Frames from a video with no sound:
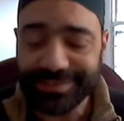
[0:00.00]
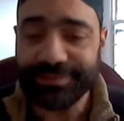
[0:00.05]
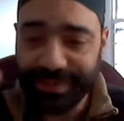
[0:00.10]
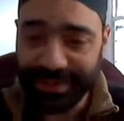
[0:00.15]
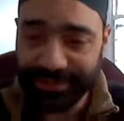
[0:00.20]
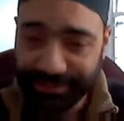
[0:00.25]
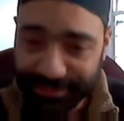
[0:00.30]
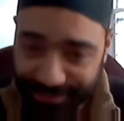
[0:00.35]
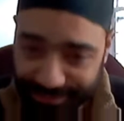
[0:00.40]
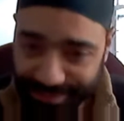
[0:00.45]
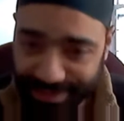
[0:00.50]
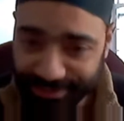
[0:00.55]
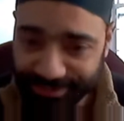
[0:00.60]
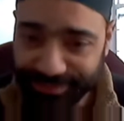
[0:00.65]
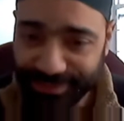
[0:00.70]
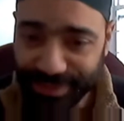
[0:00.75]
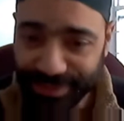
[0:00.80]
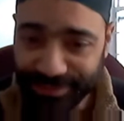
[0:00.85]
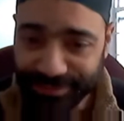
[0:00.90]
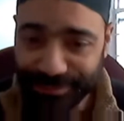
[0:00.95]

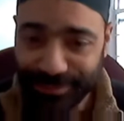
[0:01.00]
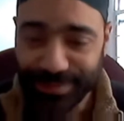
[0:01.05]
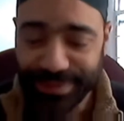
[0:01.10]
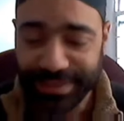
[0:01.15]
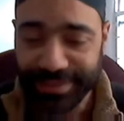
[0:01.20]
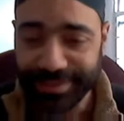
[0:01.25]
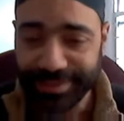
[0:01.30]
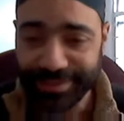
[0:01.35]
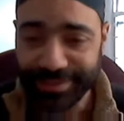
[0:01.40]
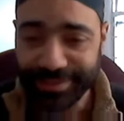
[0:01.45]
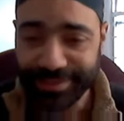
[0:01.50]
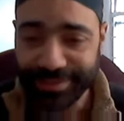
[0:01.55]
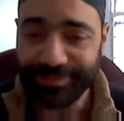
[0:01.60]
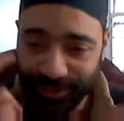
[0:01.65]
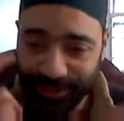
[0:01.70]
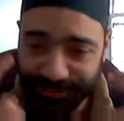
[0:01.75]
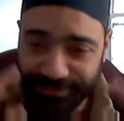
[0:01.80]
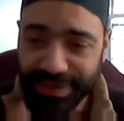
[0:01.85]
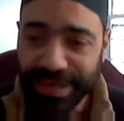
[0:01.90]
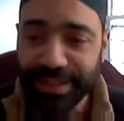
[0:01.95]
if you
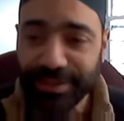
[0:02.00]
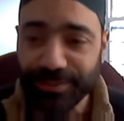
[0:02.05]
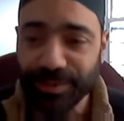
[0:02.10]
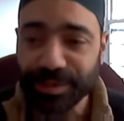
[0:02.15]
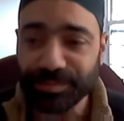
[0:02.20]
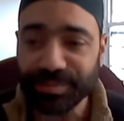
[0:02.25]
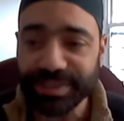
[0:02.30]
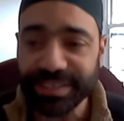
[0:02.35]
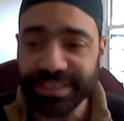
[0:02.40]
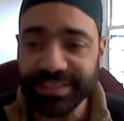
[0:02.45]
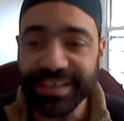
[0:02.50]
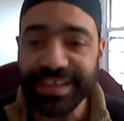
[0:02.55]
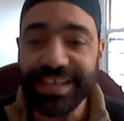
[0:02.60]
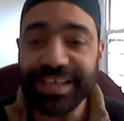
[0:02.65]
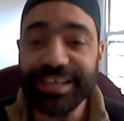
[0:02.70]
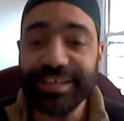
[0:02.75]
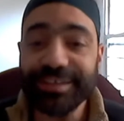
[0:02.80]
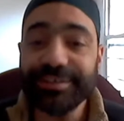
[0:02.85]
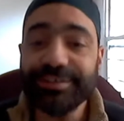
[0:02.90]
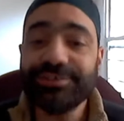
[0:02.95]
are following
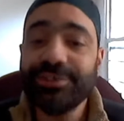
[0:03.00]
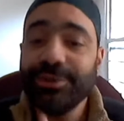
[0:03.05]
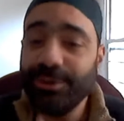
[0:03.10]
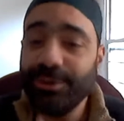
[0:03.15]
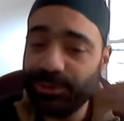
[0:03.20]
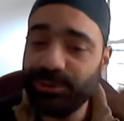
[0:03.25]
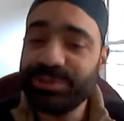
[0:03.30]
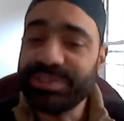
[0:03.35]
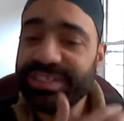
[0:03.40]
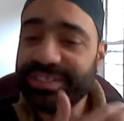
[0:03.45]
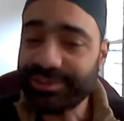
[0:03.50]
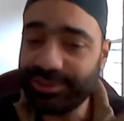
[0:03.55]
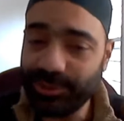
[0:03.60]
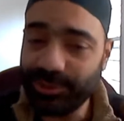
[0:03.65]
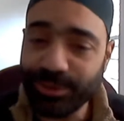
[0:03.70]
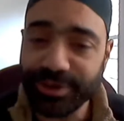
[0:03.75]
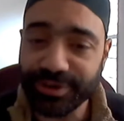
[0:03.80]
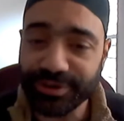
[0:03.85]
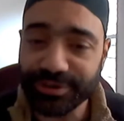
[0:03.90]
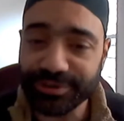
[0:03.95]
me, to lose
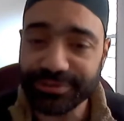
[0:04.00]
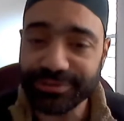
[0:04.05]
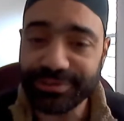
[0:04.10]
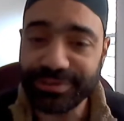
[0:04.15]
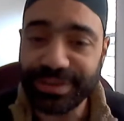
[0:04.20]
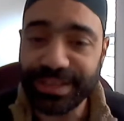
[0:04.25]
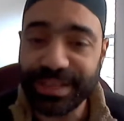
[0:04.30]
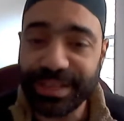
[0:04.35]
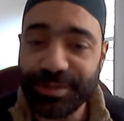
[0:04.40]
his daughter,